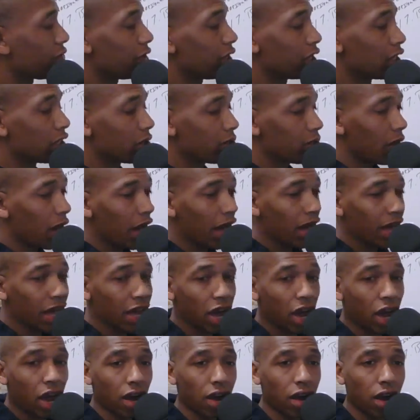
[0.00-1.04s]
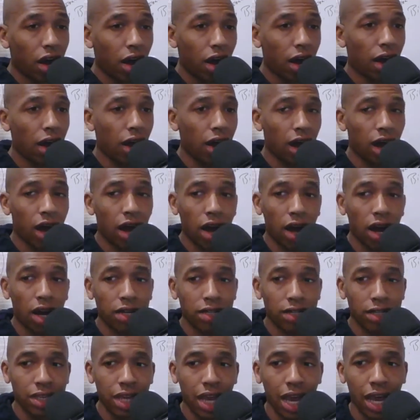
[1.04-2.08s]
reason why our
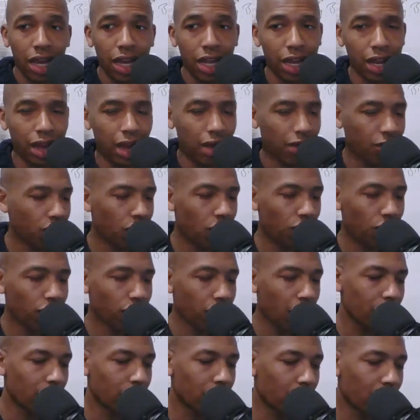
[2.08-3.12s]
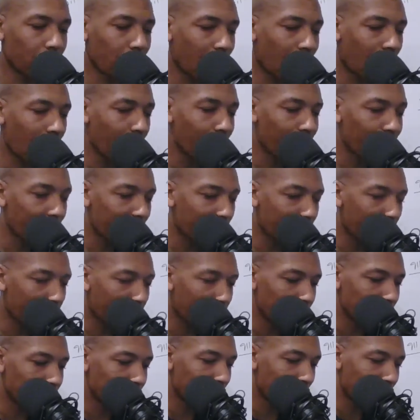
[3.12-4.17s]
debt, and I don't know if y'all know how bad
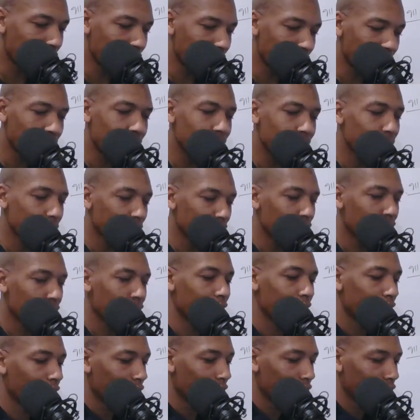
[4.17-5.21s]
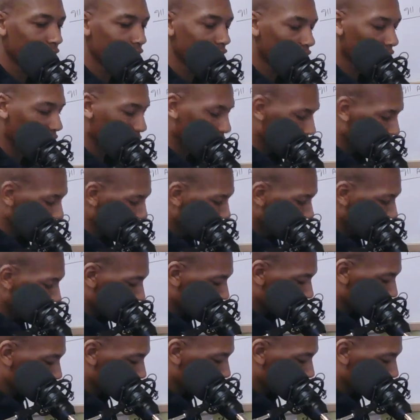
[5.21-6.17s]
our debt is with the Federal Reserve, but